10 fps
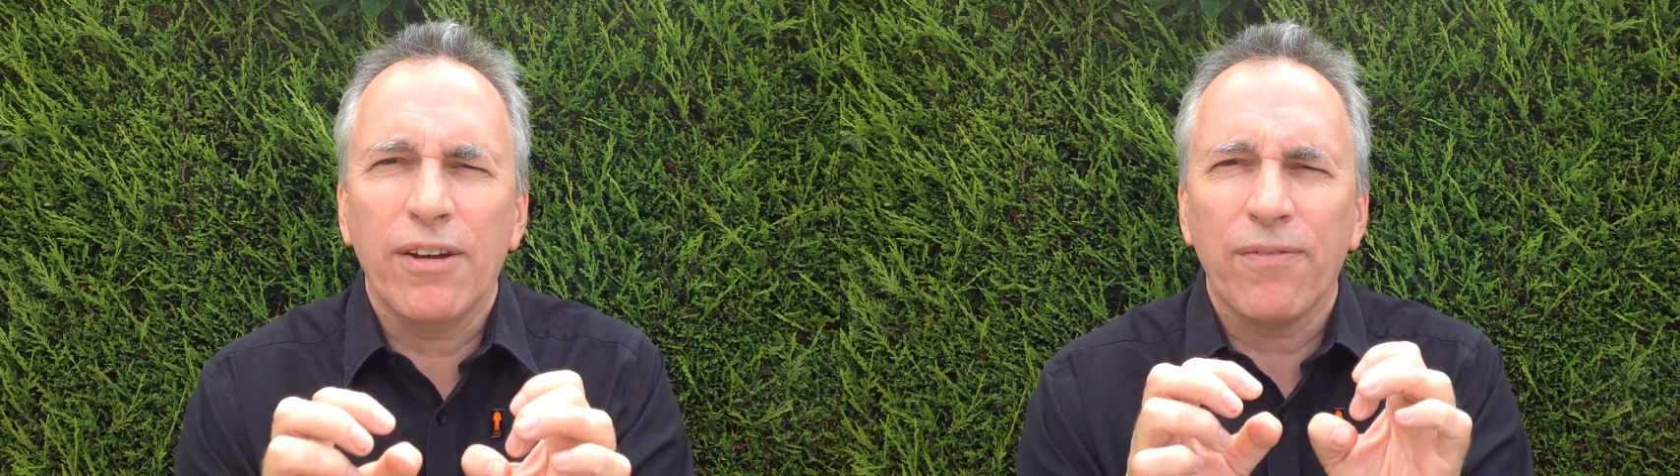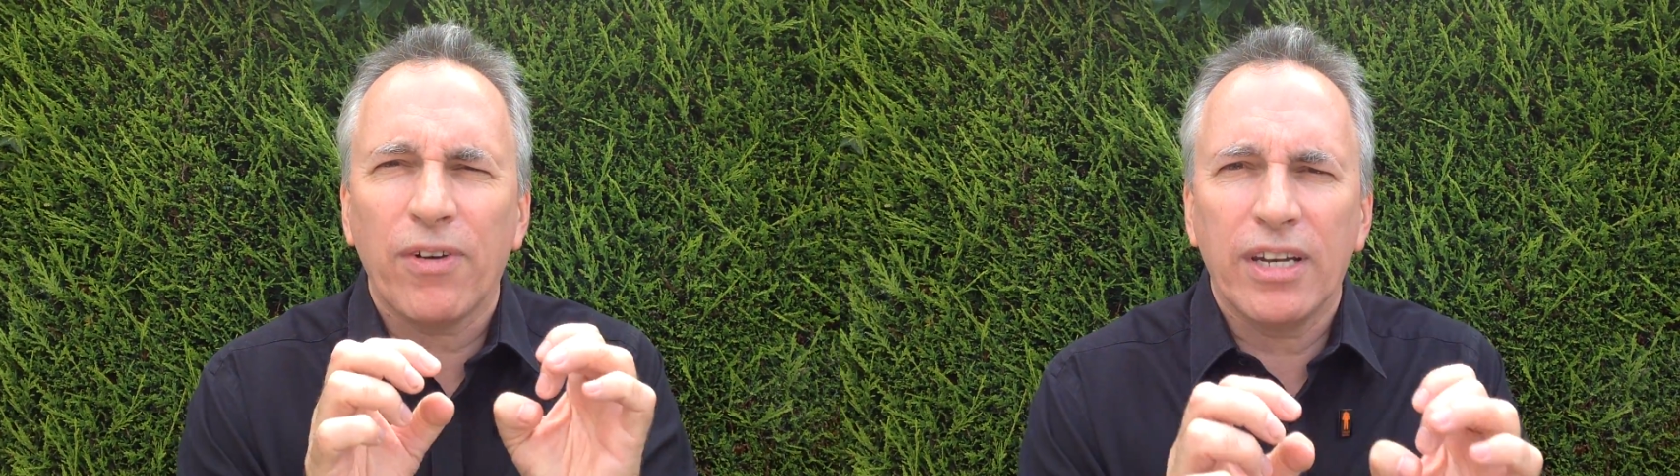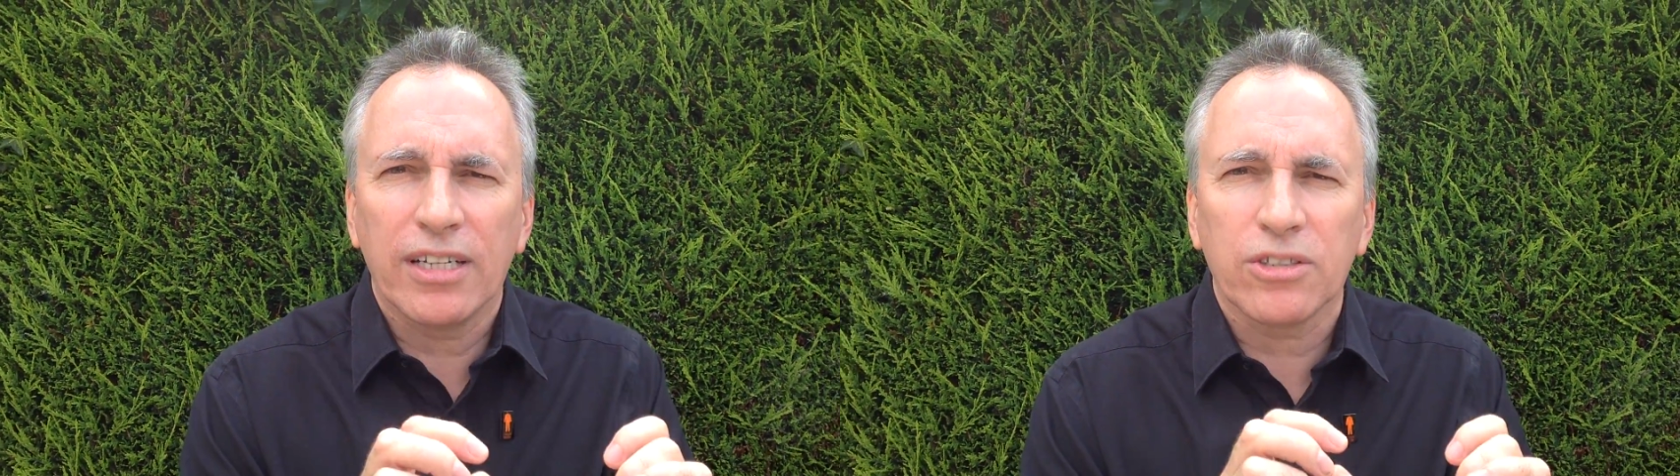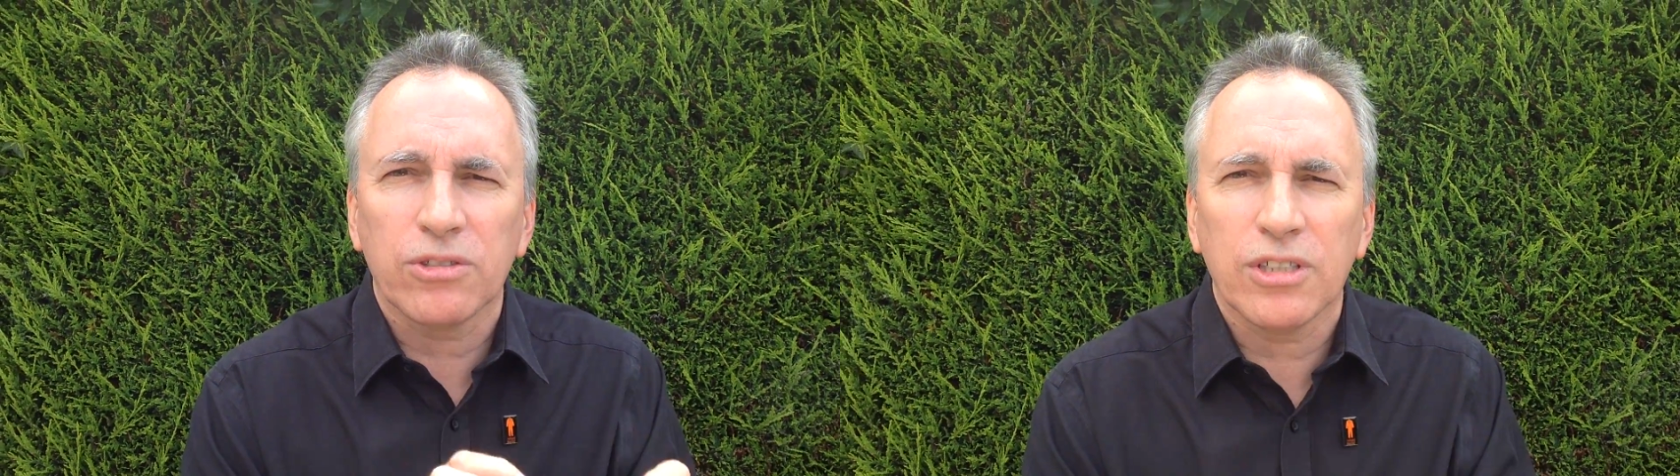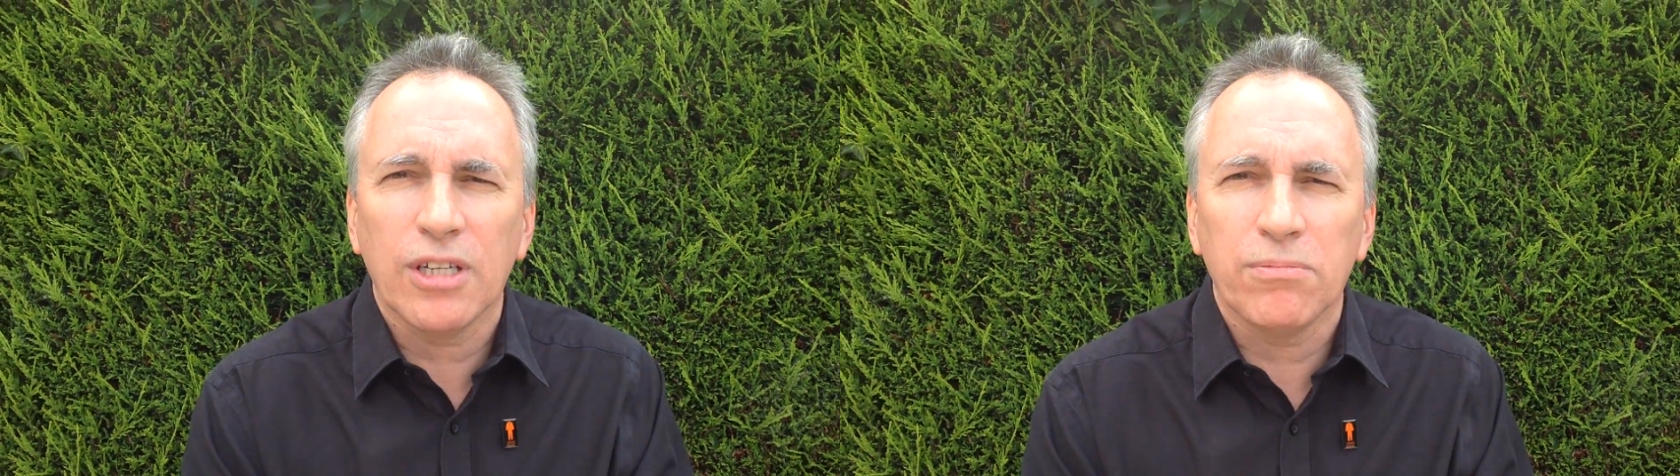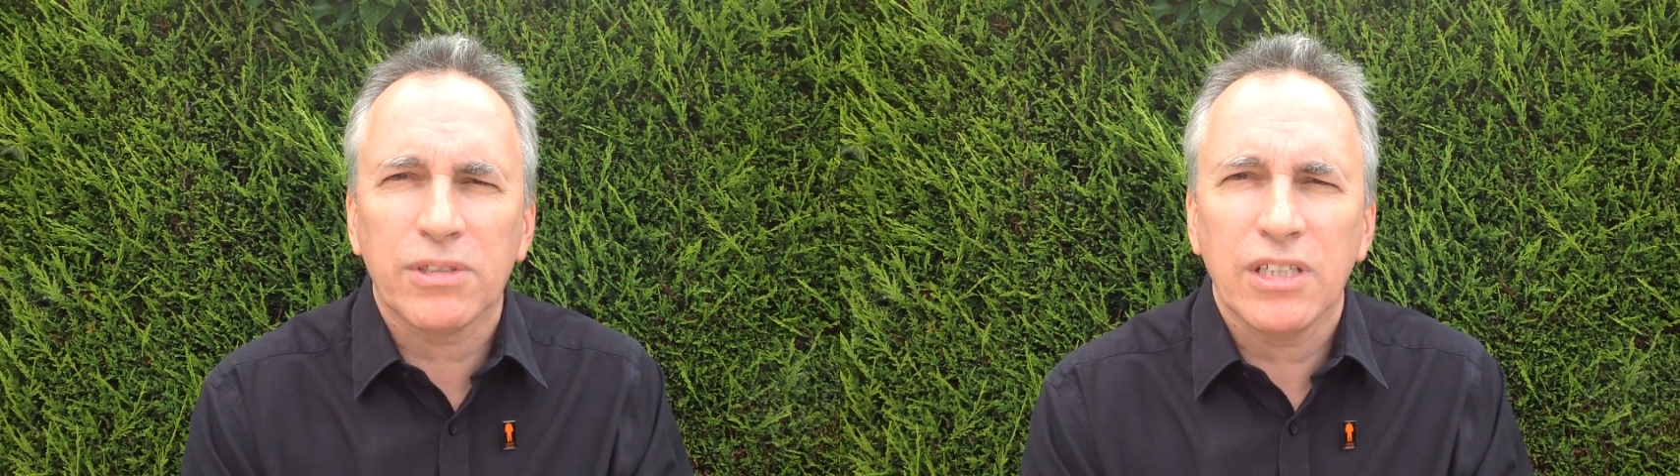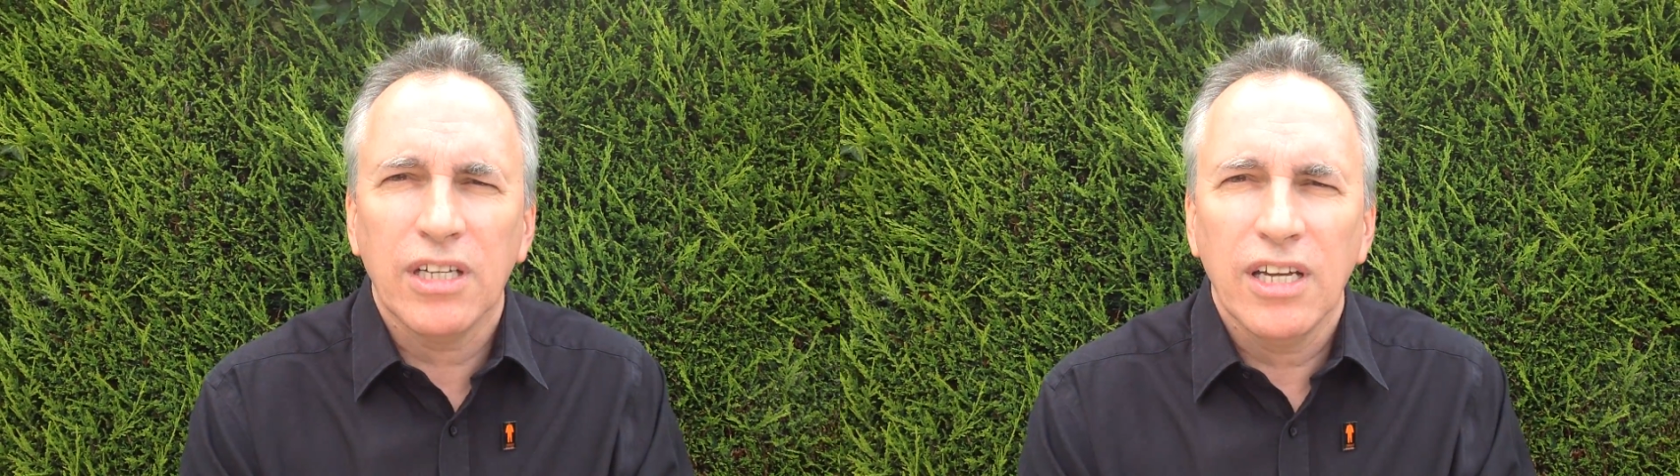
in financial terms?